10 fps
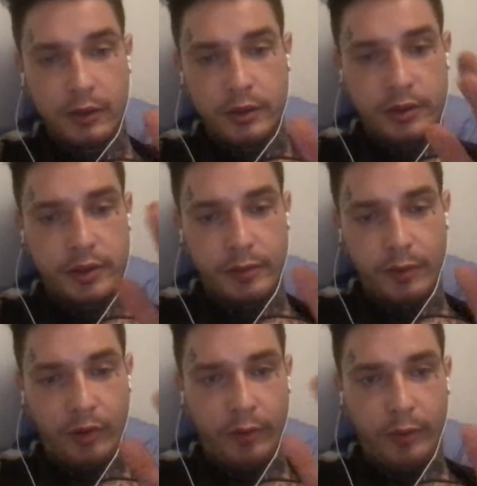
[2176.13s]
You
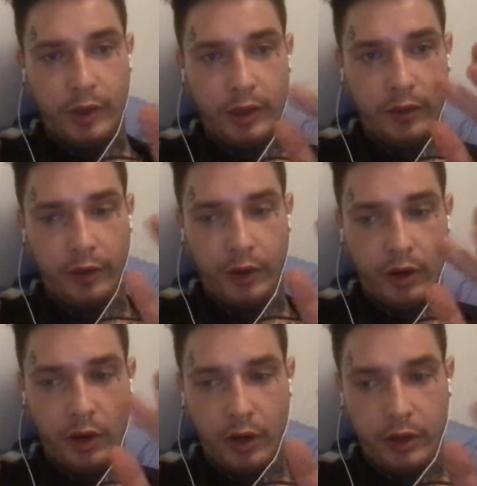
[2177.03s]
smear the blood on the
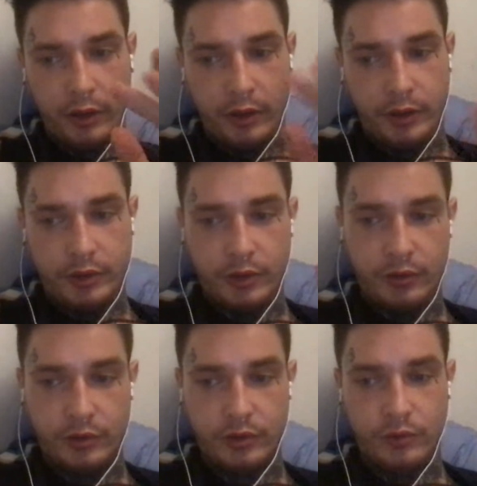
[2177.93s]
card and it
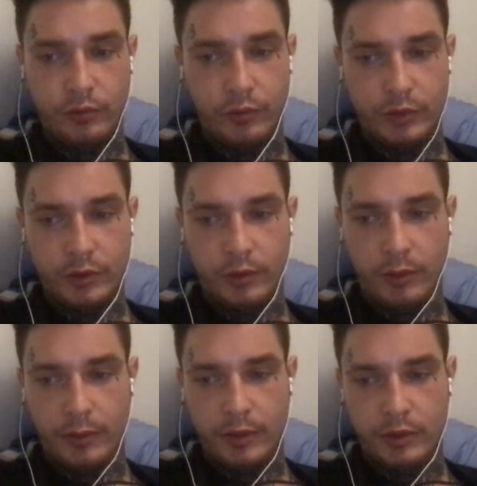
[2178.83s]
shows you what you are.
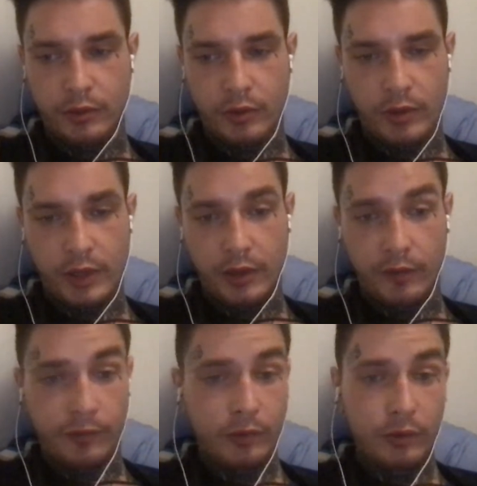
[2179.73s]
Me too, O
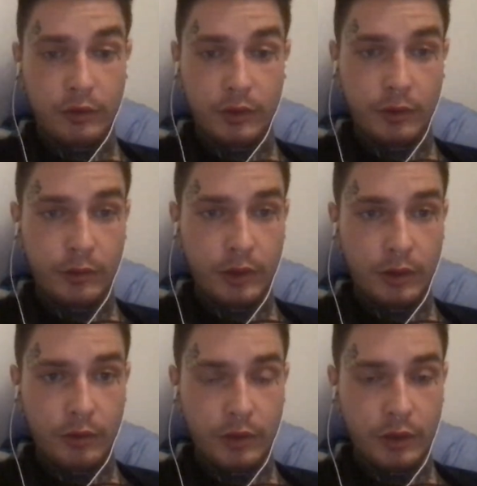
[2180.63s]
negative. Oh, there we
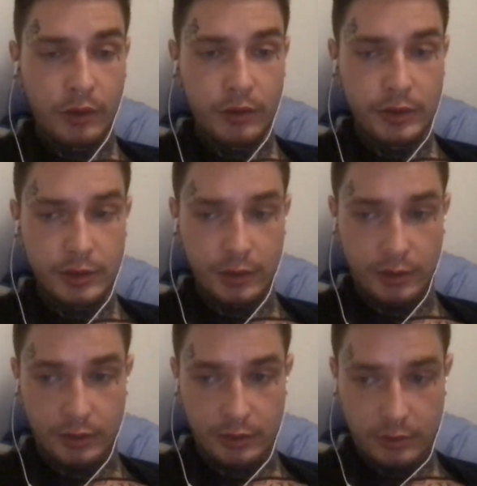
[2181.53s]
go. What a
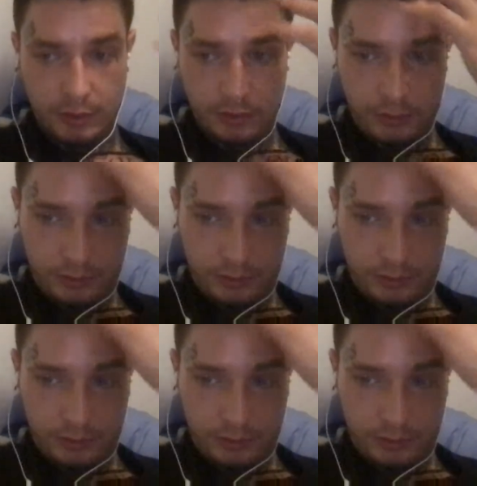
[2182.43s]
coincidence.